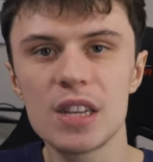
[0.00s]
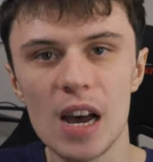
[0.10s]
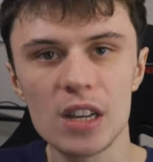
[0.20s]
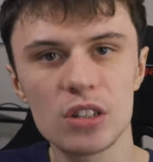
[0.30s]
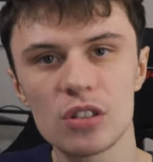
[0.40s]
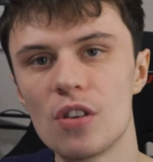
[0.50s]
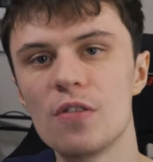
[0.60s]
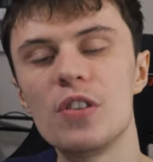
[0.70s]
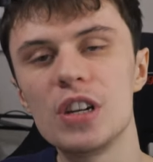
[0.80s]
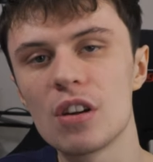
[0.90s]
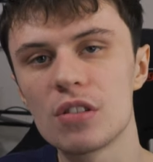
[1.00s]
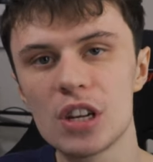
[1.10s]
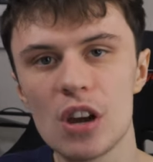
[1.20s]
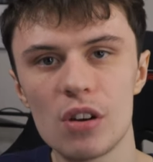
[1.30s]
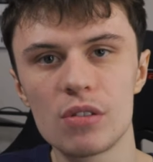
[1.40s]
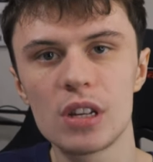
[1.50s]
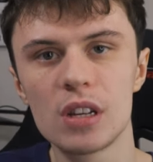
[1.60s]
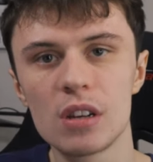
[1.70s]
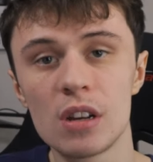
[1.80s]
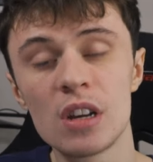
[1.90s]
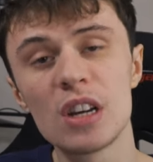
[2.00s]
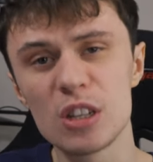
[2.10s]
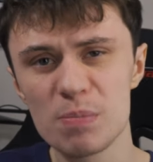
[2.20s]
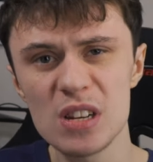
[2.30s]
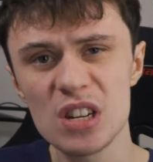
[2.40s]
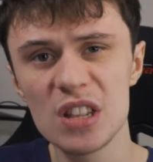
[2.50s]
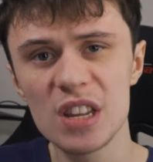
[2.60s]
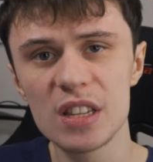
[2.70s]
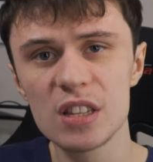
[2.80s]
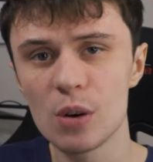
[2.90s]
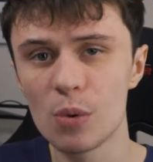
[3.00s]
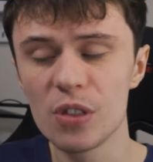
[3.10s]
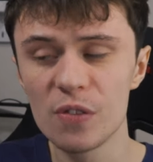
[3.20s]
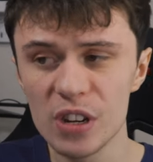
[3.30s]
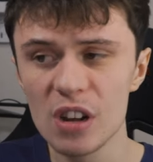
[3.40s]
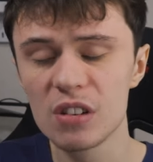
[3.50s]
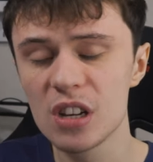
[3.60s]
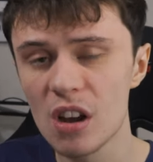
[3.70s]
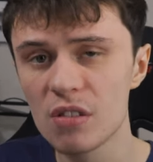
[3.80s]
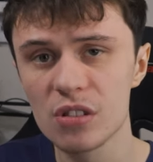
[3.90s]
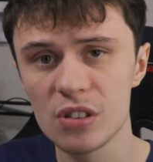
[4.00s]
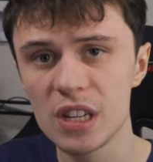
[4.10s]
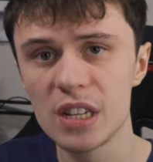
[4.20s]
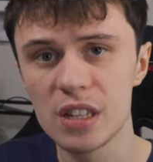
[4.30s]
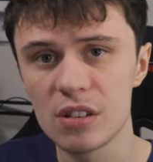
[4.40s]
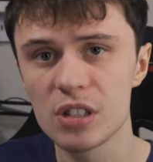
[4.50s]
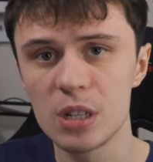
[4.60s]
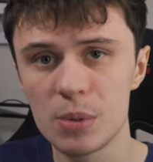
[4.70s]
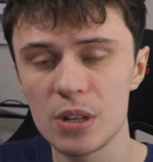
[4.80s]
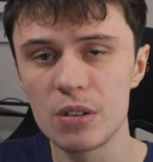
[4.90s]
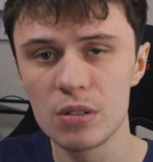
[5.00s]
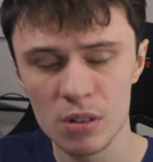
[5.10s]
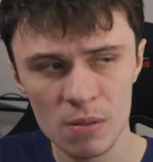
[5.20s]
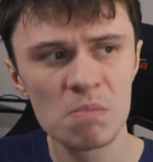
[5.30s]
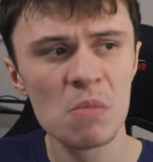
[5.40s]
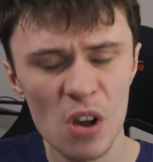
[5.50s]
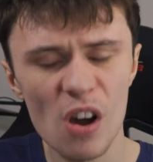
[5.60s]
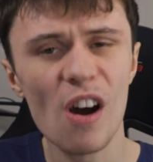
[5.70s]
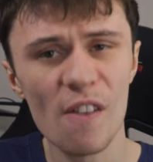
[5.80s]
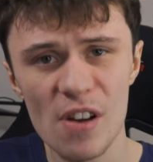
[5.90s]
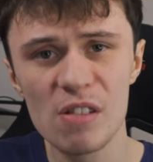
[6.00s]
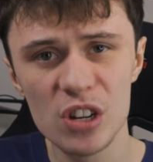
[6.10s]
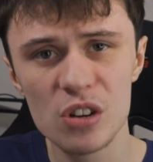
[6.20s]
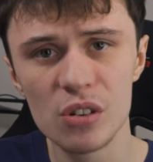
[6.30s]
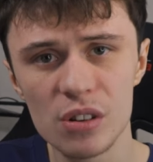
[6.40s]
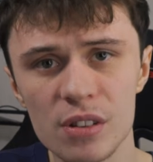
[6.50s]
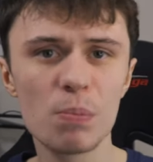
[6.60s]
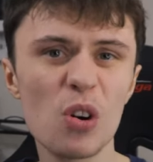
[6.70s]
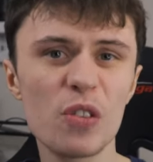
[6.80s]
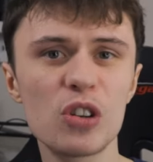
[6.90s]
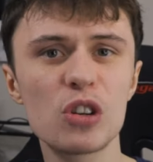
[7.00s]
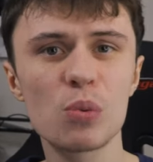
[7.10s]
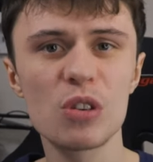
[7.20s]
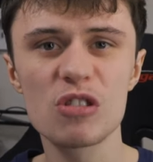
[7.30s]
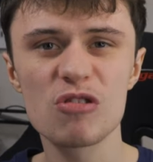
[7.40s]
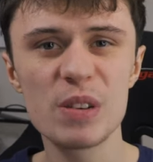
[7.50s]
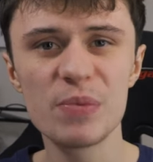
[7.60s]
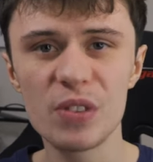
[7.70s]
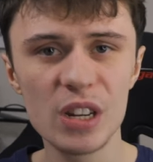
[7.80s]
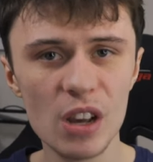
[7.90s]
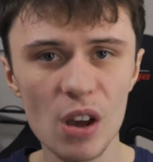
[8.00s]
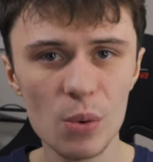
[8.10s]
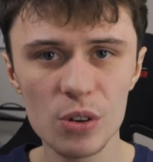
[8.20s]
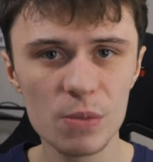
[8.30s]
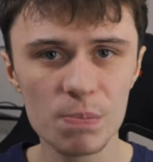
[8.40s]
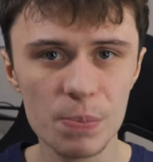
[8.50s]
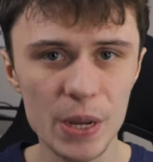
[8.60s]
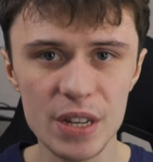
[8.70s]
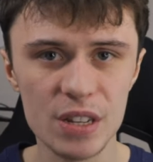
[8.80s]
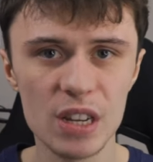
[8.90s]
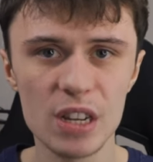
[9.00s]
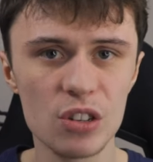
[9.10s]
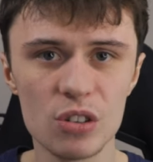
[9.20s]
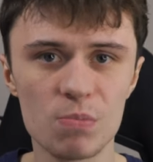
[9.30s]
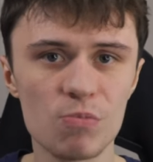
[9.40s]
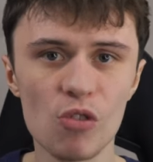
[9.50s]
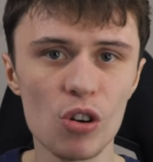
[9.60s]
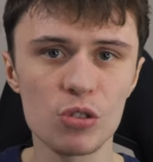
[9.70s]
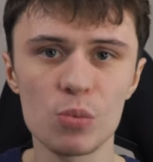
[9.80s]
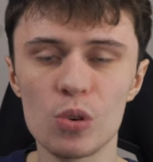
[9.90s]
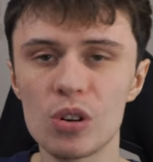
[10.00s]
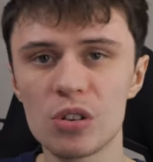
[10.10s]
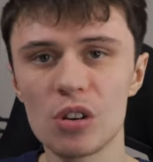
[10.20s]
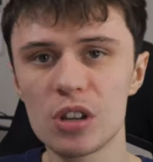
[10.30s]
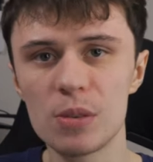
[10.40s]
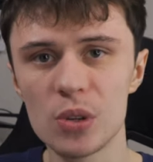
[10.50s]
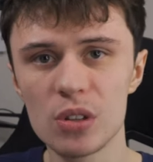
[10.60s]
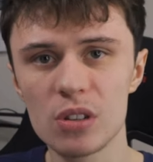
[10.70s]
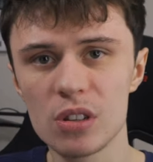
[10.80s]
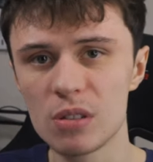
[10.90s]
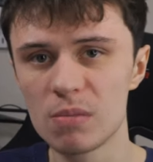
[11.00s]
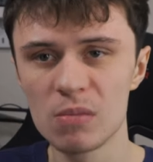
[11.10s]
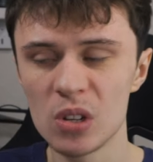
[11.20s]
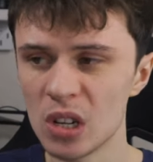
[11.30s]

tasks like video decoding, especially the Intel one. The video decoders on the Intel CPUs are very good. But if you just want to stream video on your PC and just write up Word documents and